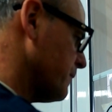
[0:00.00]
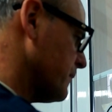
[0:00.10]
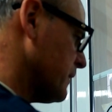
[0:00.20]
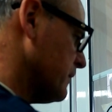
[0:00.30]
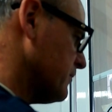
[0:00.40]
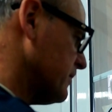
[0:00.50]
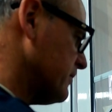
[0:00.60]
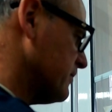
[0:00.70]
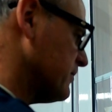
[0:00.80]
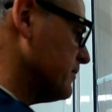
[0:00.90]
the
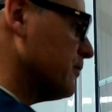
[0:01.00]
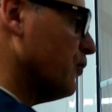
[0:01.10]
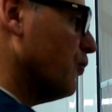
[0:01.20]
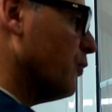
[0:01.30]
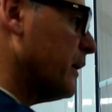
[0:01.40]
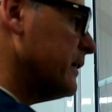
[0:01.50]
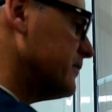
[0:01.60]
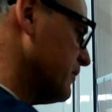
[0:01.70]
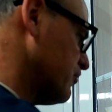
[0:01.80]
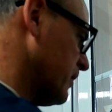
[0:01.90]
consistency is
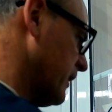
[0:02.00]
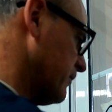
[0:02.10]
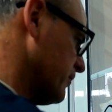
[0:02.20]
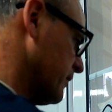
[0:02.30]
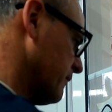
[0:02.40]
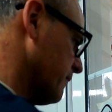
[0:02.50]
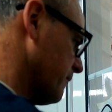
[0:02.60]
always changing.